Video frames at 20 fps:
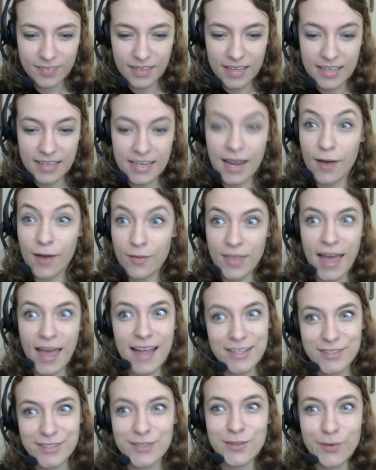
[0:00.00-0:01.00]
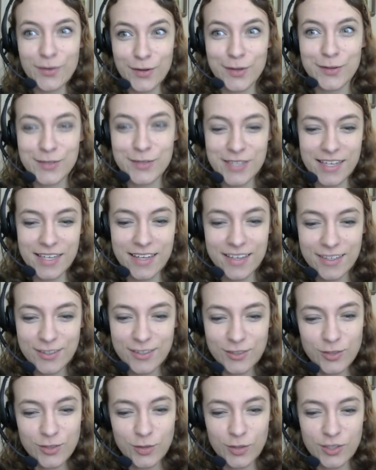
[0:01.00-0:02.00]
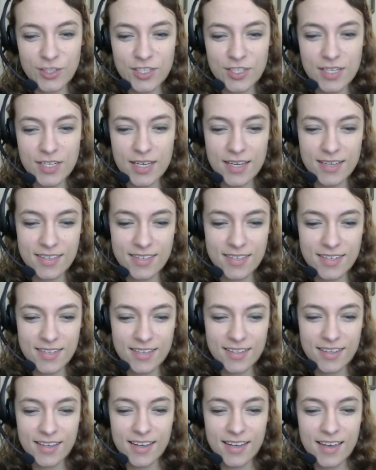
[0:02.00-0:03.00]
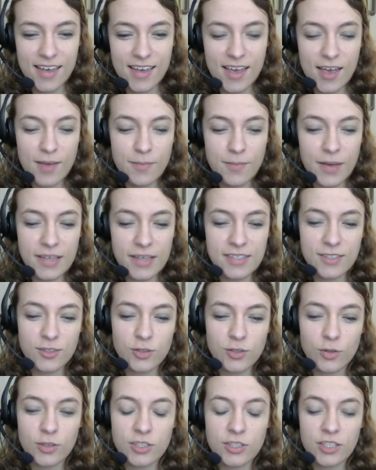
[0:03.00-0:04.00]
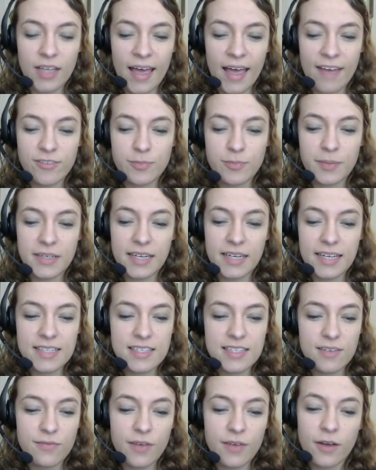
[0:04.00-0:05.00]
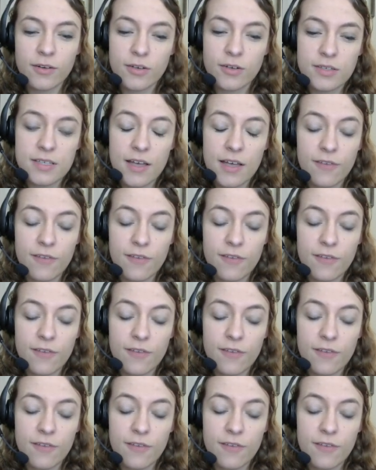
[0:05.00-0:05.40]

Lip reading: Now that's loyalty, George teased. Bess and George laughed, but Nancy found herself